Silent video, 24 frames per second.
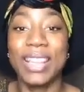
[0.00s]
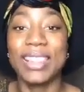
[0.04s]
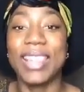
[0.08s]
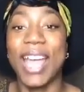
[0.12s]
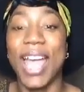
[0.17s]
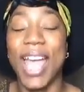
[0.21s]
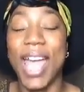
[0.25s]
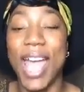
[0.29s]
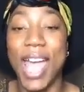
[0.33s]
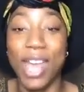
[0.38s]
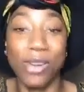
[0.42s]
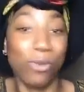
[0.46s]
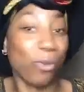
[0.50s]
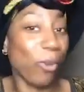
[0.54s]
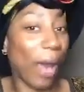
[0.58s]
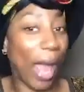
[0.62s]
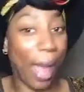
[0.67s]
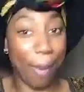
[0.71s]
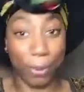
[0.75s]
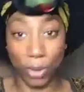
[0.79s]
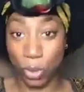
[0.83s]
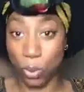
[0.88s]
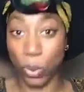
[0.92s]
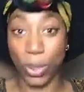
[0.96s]
the head
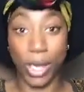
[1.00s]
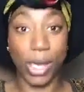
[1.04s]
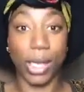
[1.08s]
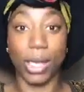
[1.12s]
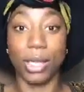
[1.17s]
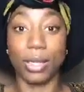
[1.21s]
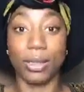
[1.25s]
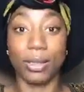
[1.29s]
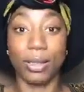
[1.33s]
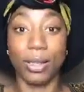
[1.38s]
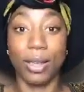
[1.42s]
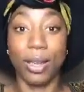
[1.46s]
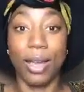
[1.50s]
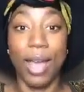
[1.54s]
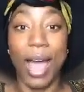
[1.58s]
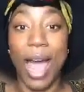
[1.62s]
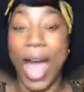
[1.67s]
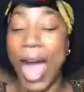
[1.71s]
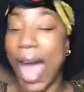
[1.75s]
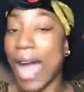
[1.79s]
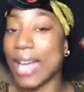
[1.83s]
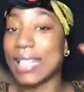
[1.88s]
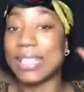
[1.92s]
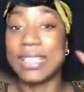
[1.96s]
wrap queen.
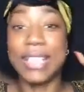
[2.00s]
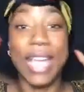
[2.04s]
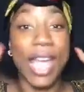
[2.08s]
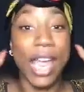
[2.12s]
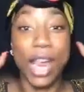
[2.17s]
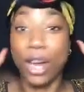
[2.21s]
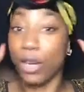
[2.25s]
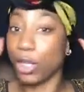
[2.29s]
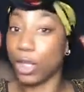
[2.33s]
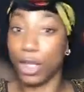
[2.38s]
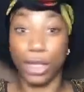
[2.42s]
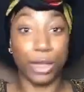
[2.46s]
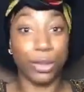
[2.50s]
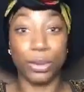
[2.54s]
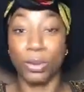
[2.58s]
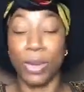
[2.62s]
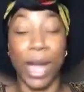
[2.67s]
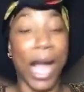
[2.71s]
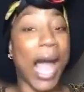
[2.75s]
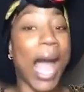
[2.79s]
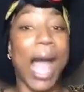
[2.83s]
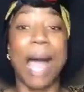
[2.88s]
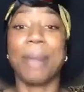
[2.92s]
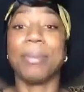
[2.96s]
I dare you.
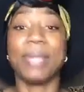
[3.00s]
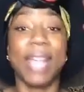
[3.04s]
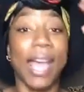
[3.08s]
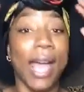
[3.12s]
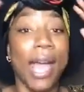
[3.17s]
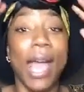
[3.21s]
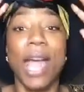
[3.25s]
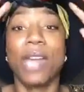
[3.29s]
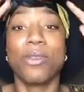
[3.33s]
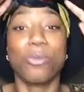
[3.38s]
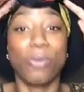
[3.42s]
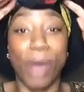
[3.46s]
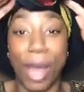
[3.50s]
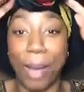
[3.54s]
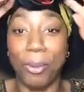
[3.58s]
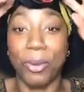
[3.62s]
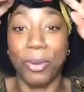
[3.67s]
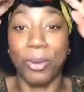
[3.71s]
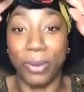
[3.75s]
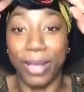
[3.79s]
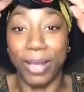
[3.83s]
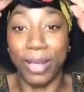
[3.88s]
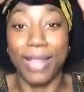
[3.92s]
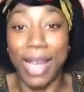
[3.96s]
I'm the head wrap
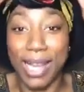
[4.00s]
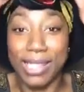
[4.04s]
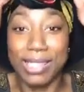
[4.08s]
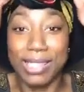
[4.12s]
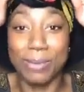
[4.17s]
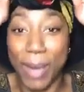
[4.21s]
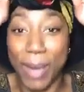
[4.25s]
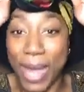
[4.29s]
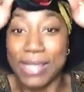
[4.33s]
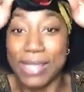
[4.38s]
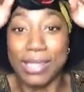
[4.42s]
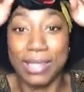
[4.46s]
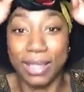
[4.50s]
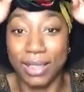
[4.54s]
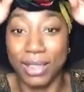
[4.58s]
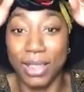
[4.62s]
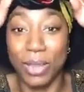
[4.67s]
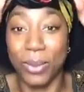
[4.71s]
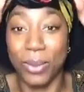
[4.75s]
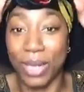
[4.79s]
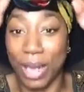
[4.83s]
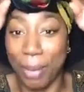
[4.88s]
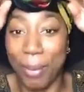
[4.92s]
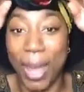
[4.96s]
queen. That's
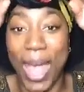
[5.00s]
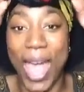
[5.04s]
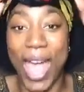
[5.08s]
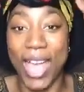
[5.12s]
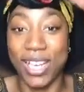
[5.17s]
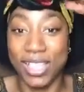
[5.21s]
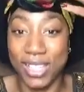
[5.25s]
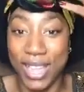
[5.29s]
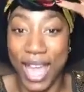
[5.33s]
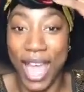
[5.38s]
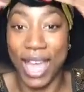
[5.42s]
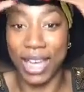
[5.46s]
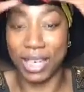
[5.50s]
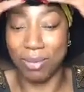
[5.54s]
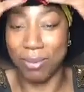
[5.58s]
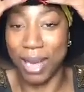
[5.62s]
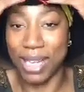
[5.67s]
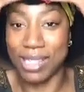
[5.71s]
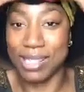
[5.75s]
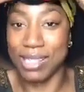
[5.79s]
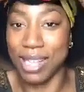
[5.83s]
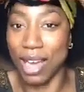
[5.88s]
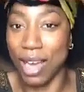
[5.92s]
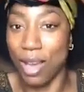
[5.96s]
basically what I'm hashtagging
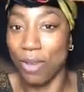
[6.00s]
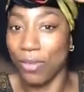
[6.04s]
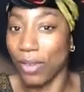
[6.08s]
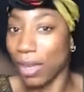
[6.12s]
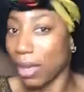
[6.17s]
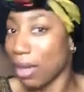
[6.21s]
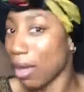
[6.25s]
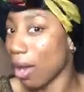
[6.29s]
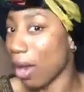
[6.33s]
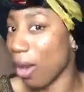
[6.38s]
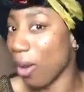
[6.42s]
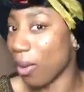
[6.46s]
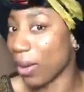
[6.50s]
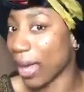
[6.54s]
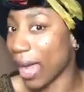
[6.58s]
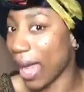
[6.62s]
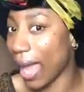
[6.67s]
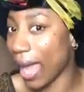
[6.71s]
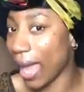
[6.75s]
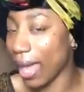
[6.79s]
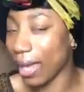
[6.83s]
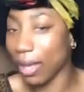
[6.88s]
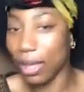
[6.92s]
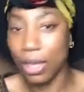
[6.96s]
myself.
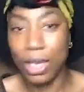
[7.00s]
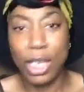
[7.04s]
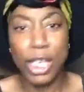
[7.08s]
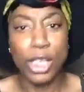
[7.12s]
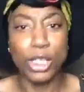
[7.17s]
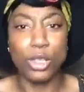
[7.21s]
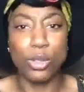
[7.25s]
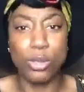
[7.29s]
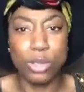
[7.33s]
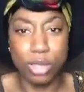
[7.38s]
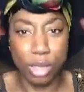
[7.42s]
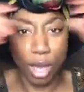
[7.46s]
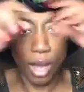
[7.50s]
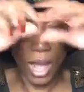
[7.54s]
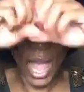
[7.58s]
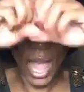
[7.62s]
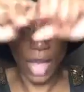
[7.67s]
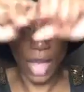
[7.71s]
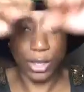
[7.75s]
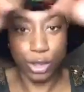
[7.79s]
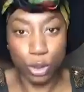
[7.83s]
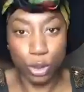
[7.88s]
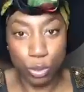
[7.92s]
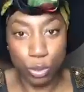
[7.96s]
Okay? You saw
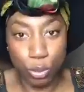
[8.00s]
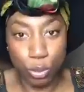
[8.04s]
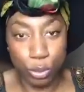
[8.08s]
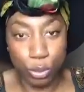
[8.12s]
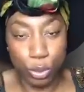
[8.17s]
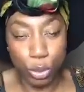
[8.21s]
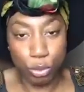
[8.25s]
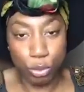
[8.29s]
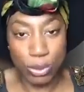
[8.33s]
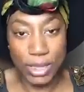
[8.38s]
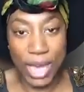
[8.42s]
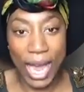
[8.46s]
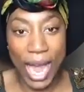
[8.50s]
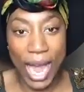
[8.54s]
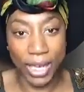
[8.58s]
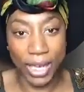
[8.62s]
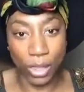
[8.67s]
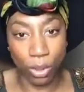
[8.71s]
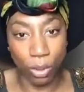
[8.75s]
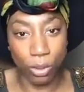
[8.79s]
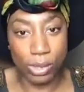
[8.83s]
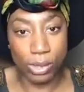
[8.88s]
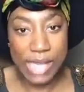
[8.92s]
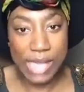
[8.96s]
how you tied
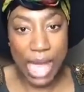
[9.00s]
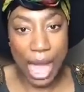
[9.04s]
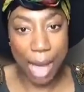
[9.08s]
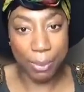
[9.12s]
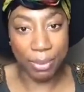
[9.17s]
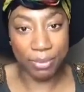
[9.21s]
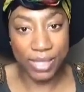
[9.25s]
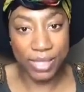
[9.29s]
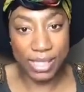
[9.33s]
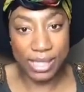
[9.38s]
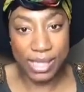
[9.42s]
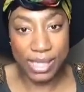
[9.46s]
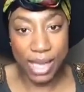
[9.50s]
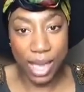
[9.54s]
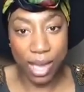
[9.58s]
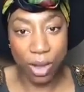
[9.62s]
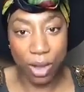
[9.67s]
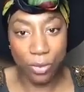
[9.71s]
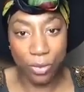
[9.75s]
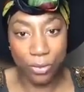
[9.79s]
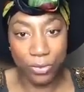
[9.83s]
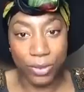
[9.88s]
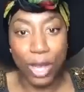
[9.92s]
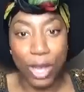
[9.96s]
it on top of
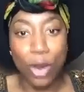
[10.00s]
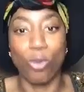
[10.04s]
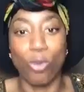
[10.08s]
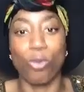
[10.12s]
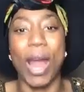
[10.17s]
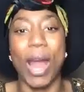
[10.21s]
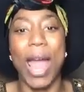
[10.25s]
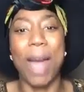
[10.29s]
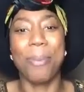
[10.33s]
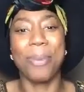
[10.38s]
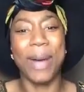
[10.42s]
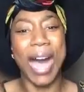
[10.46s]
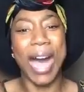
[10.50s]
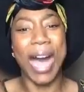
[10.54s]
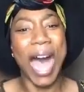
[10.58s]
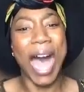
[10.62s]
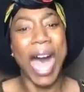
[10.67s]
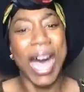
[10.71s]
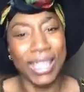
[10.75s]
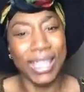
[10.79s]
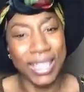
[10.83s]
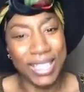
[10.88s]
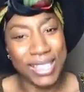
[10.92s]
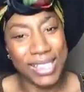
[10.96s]
itself?
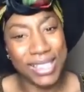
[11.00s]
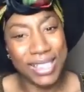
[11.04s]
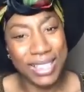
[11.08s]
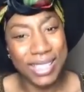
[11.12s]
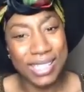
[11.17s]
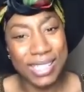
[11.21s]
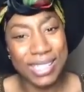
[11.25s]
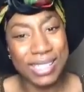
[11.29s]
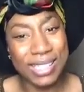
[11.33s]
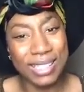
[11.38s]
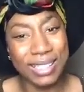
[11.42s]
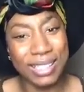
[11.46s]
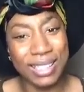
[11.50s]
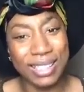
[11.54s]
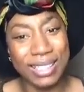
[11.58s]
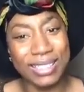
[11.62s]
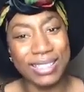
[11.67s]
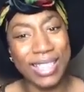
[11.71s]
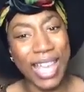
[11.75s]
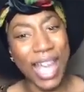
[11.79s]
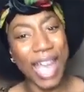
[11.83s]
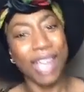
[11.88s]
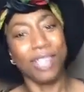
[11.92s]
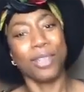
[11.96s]
WrapOlogist.
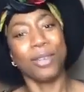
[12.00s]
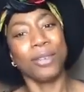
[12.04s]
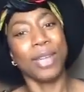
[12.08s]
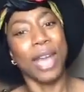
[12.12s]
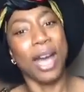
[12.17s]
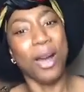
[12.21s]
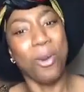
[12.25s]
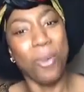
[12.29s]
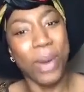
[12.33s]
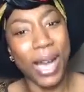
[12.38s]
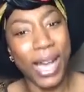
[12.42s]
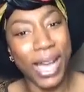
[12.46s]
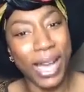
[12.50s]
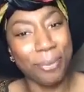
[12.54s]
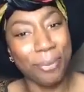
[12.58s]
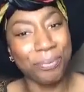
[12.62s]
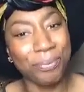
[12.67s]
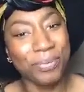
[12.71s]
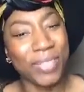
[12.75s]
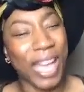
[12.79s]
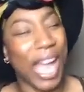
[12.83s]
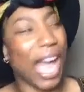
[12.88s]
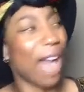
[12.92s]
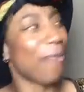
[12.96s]
Yeah, you know what?
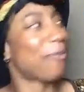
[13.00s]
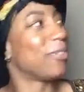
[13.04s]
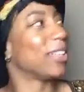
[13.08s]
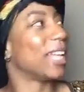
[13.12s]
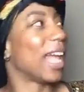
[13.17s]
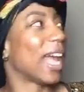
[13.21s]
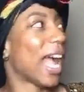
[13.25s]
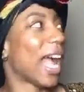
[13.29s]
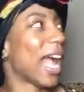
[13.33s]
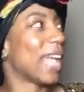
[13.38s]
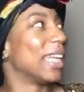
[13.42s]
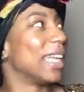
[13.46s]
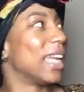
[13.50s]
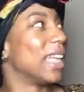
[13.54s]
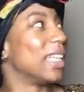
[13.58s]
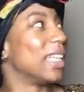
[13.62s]
I feel like I